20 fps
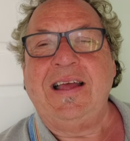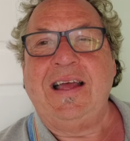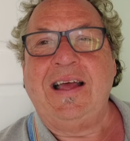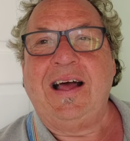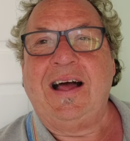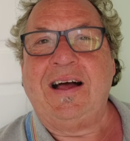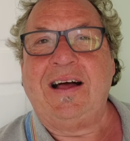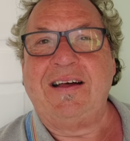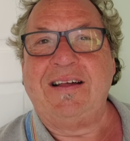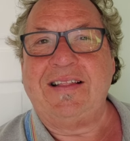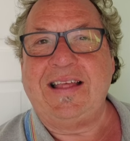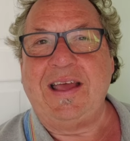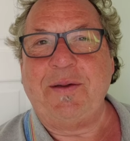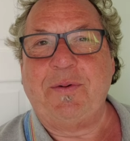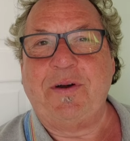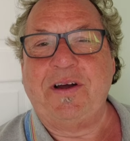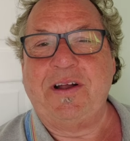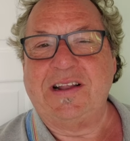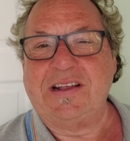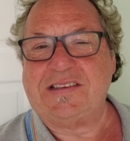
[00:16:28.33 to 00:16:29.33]
they
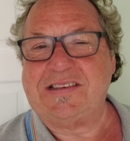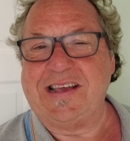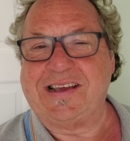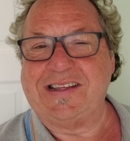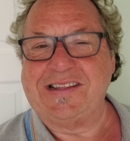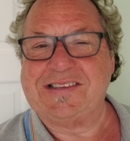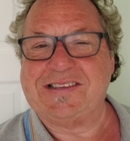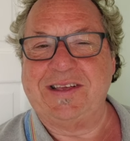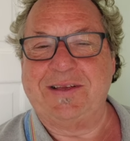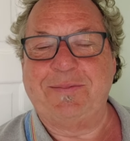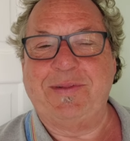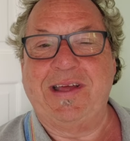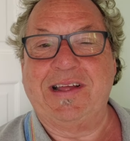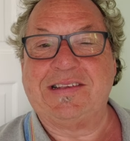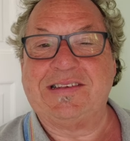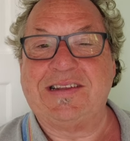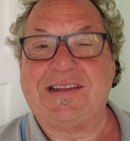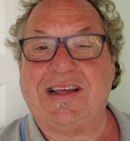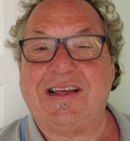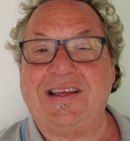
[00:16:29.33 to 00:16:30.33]
were the second team there
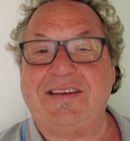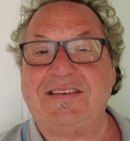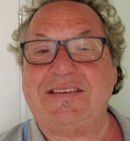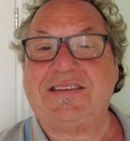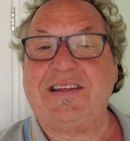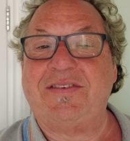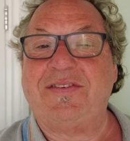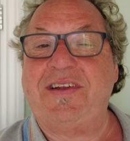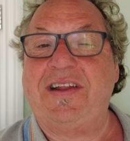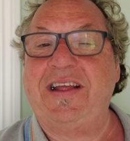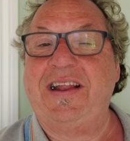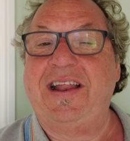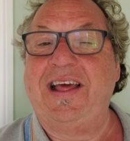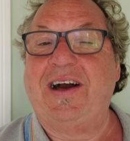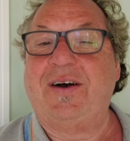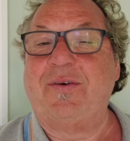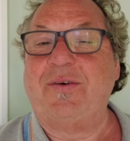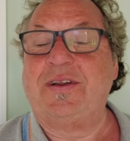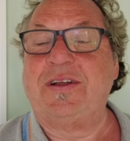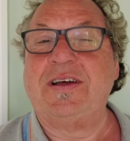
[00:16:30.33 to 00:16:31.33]
today. It's definitely the
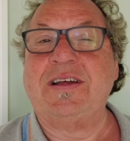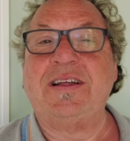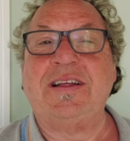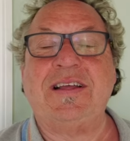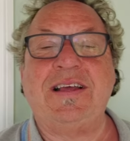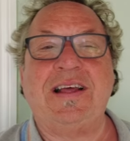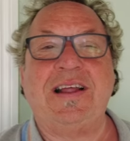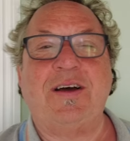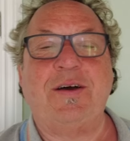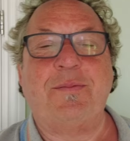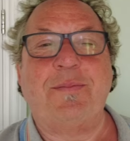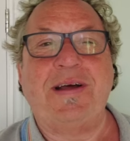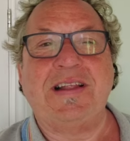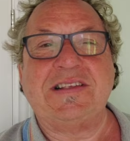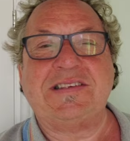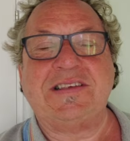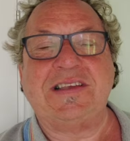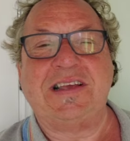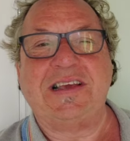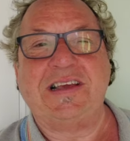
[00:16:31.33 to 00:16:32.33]
old, you know, Man
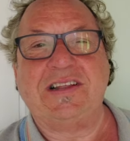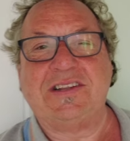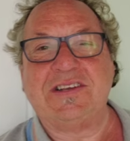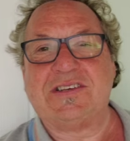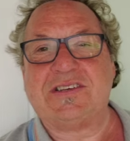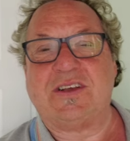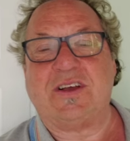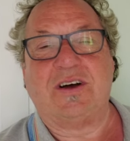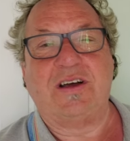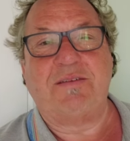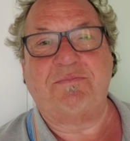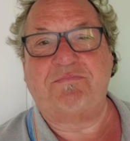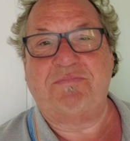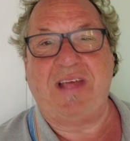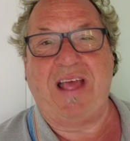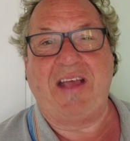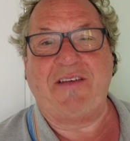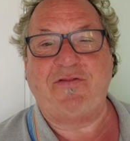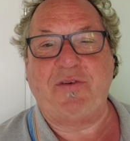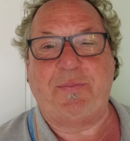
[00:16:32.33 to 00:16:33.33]
City. Just got
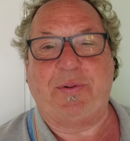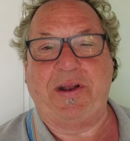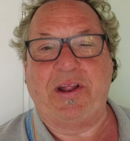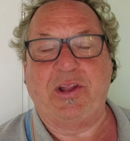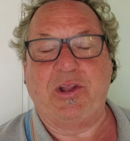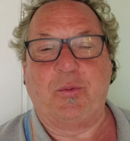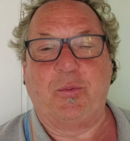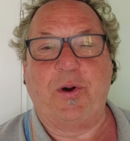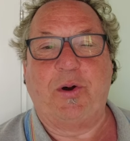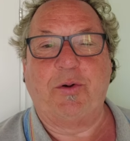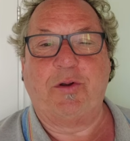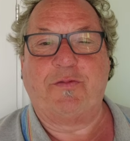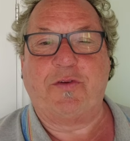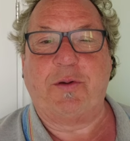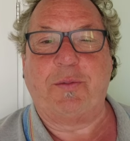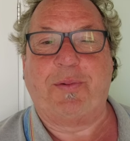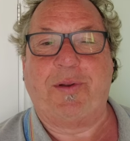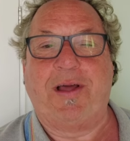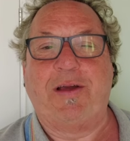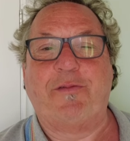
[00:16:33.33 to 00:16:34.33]
everybody in the world, I
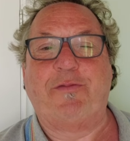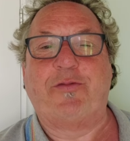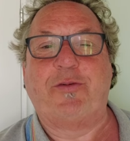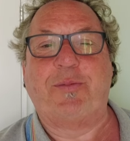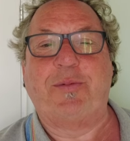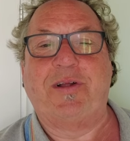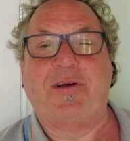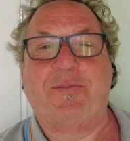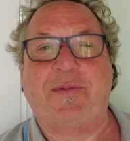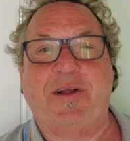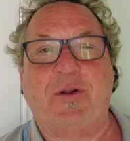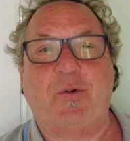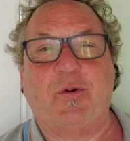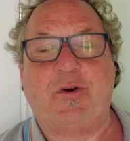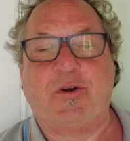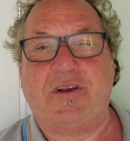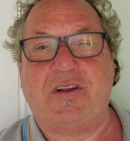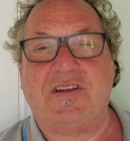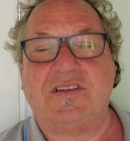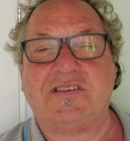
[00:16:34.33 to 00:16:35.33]
think, playing for them. You know what I mean?
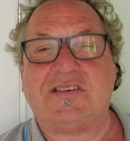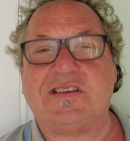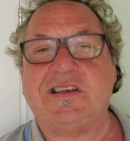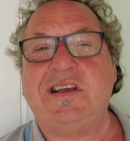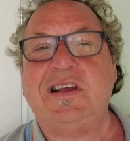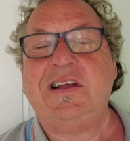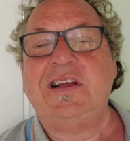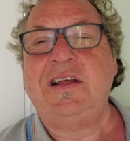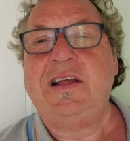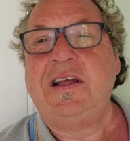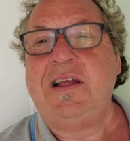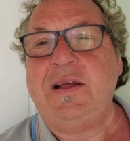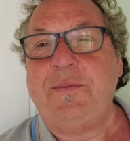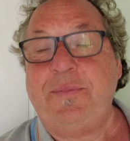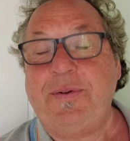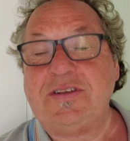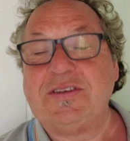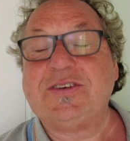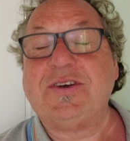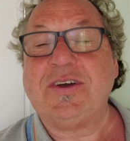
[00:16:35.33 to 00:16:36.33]
All good.
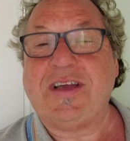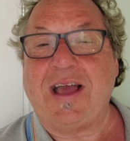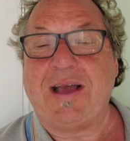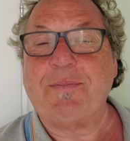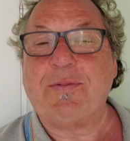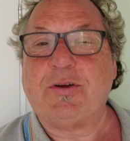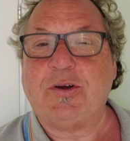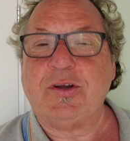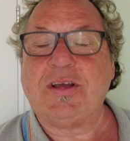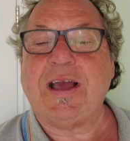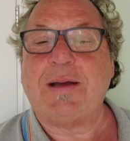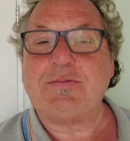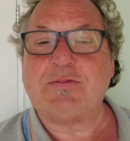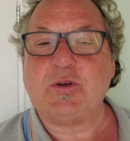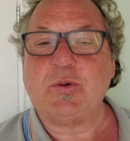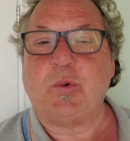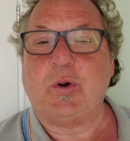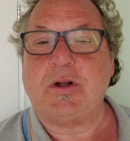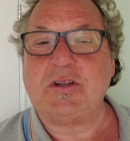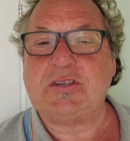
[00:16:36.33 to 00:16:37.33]
But it's a good game. Good game
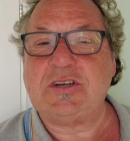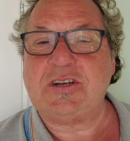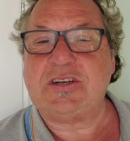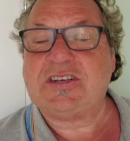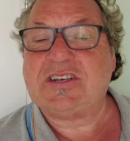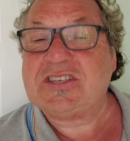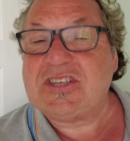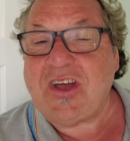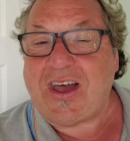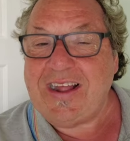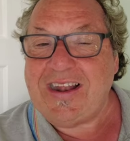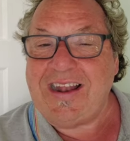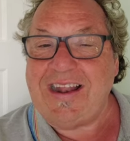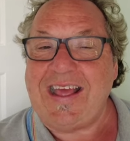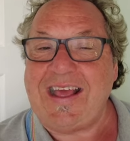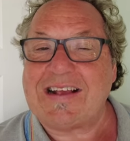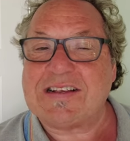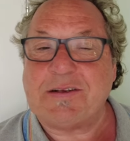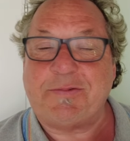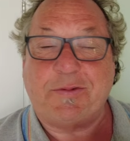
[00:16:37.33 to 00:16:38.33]
to watch. It was exciting at the
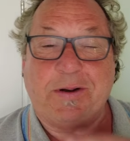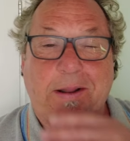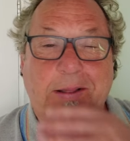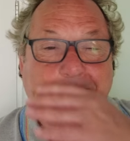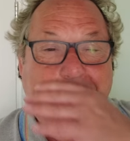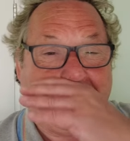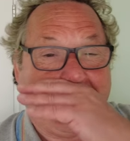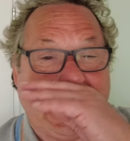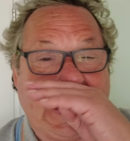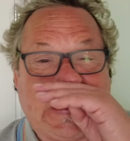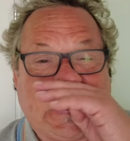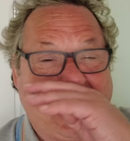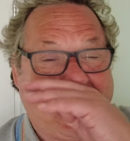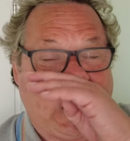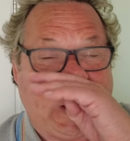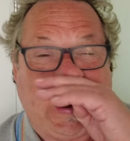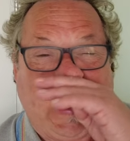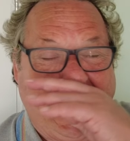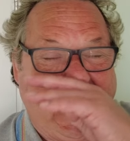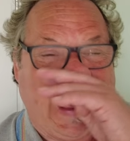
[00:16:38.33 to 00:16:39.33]
end because I thought they were going
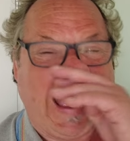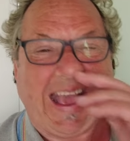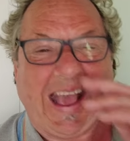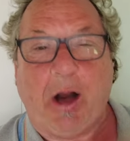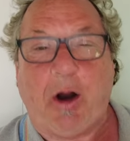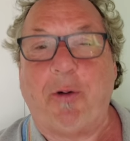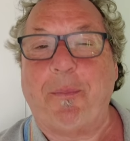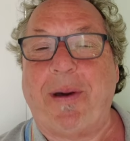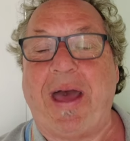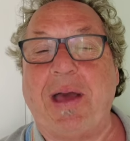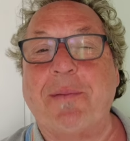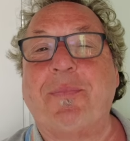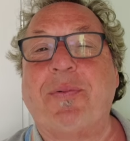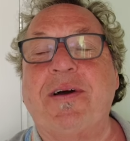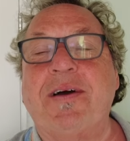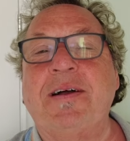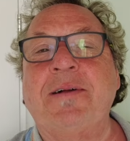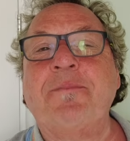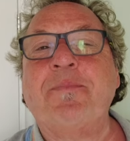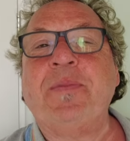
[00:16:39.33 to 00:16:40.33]
to get a goal back,
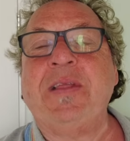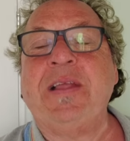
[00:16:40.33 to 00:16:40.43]
but